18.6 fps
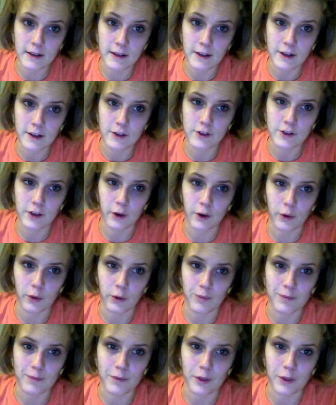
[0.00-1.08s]
So
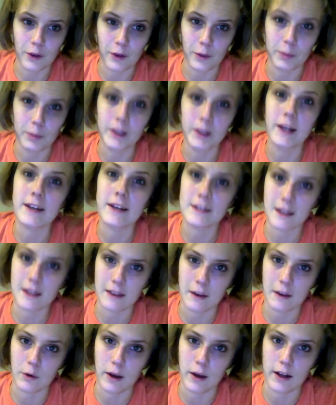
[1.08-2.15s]
the plays that they
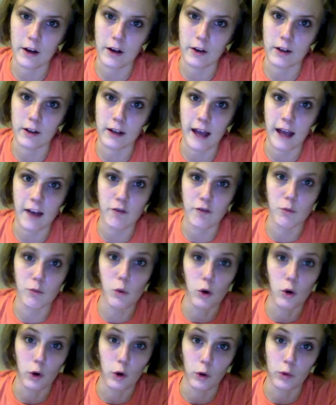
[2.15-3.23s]
write are going to have
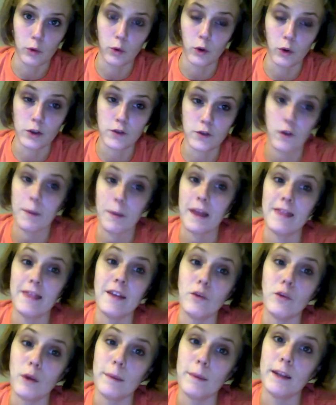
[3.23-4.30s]
more roles for men than
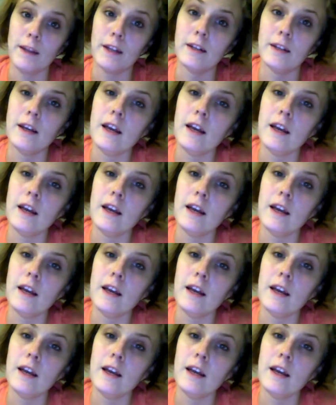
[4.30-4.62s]
women.